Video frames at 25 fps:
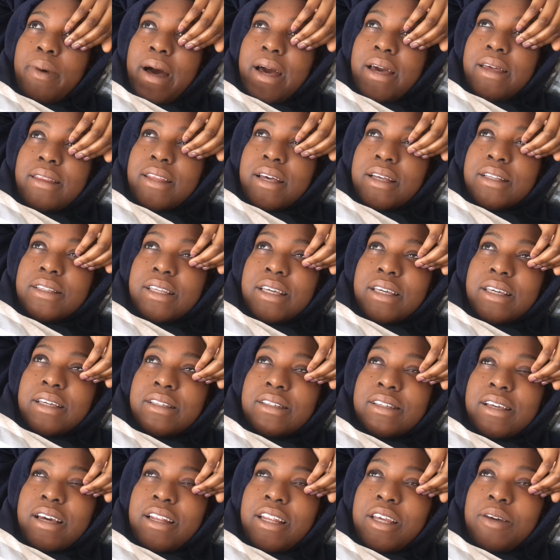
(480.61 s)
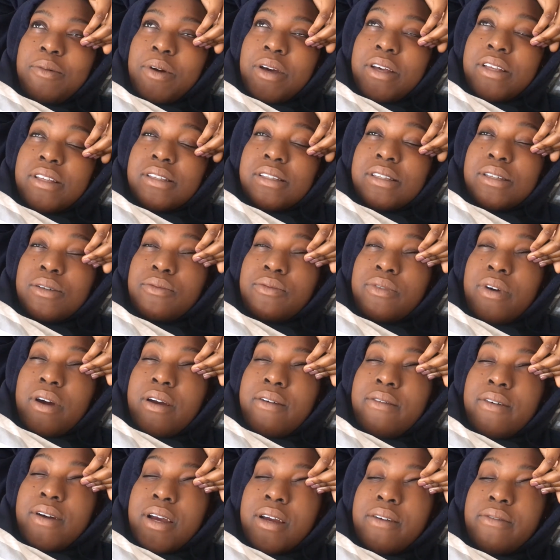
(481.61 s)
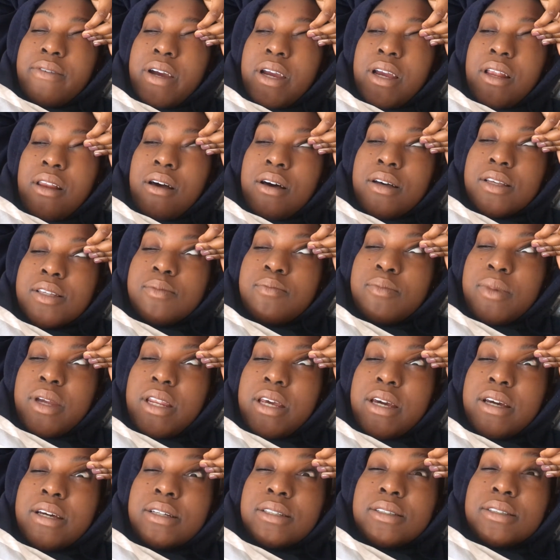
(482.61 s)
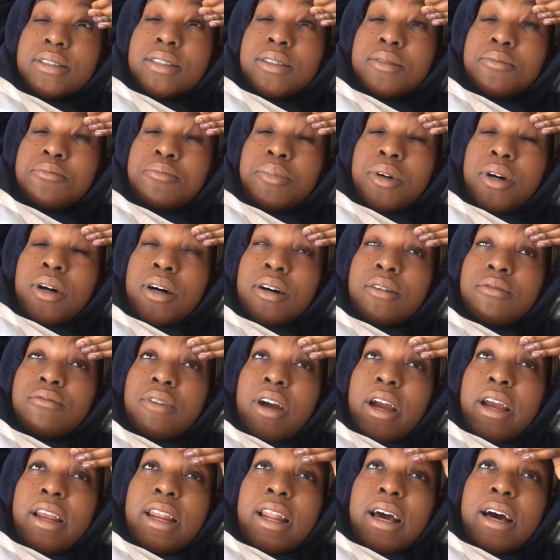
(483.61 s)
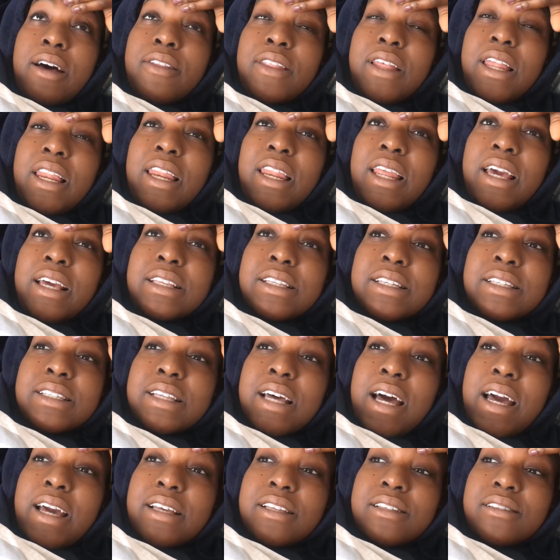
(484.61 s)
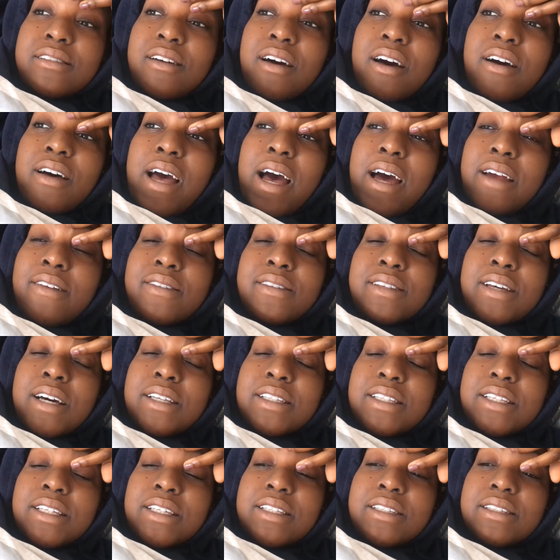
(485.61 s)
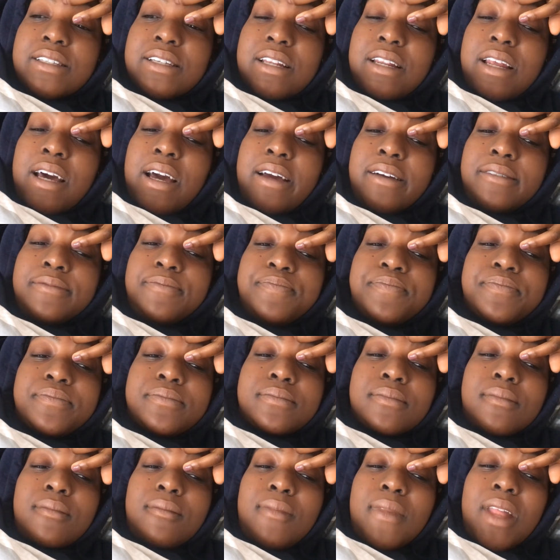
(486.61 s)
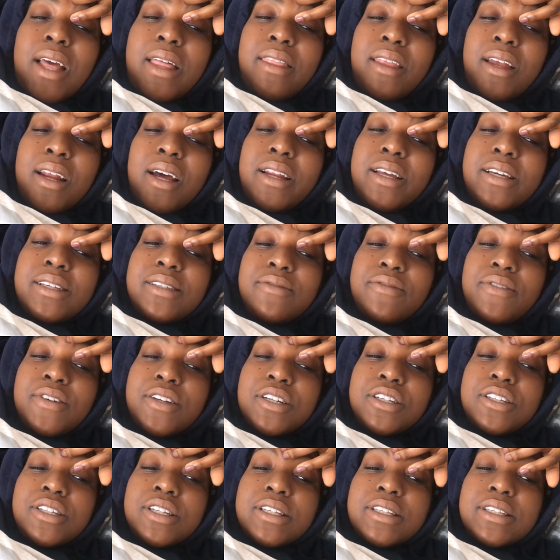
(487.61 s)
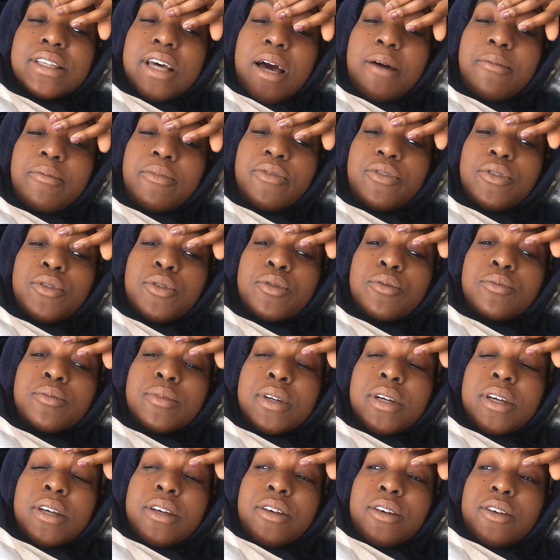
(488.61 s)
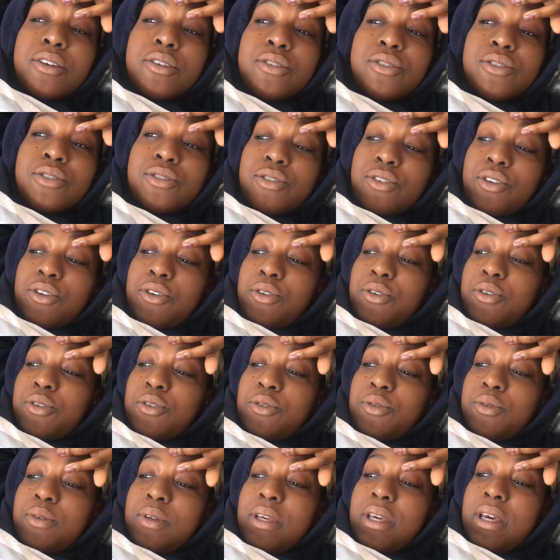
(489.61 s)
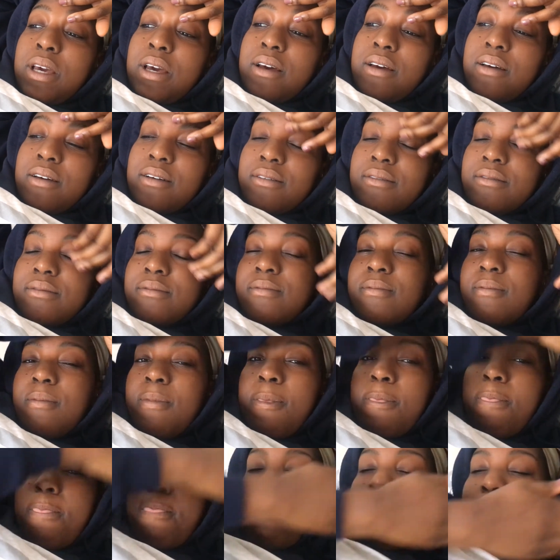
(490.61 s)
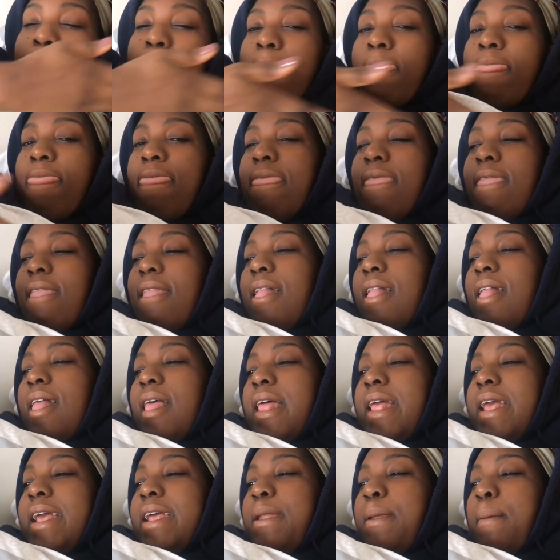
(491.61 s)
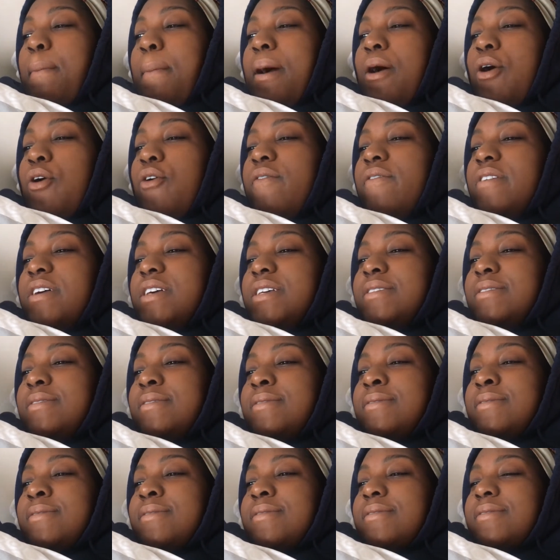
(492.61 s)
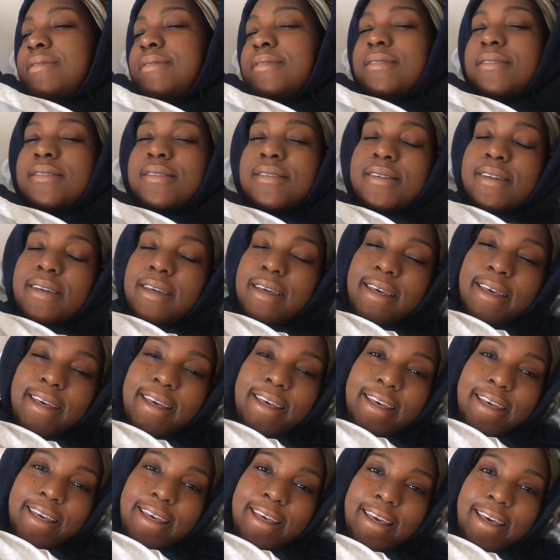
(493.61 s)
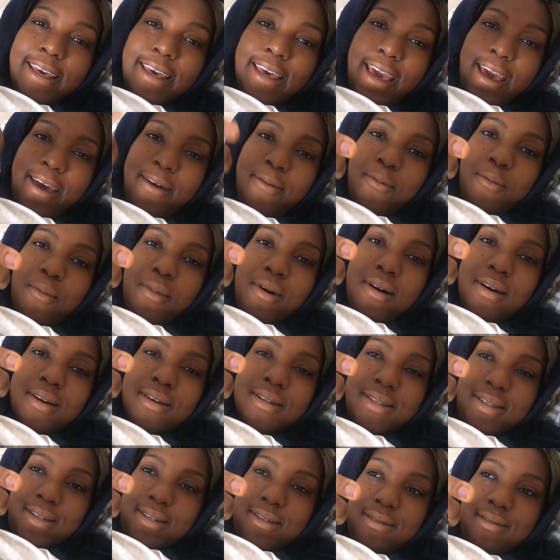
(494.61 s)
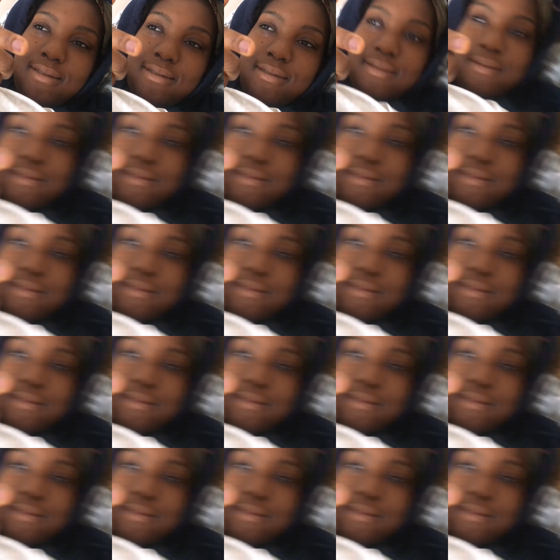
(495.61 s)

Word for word: buying their tickets anyways until very, very last minute. But right now, the latest I can start advertising is tonight. And then I need to finish this type form. So, yeah. In my office, getting work done.